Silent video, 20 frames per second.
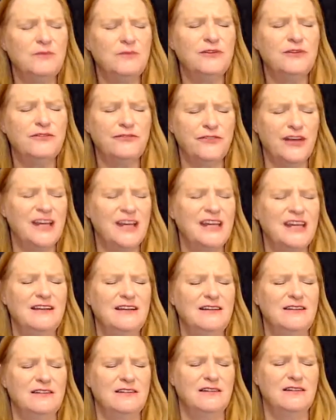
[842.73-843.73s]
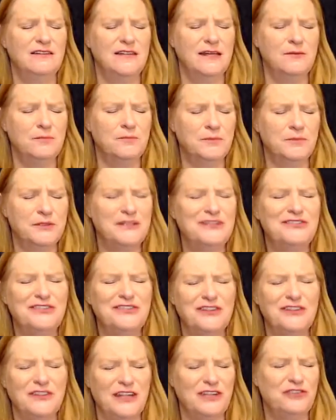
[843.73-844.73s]
to find that bliss
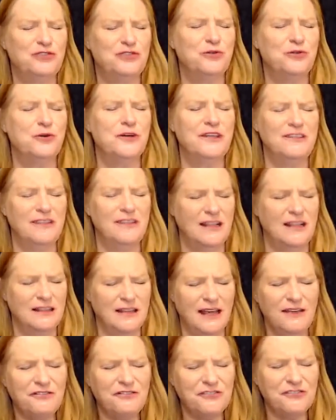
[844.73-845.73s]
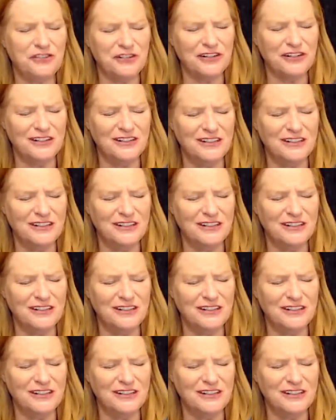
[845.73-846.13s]
and that joy and that laughter.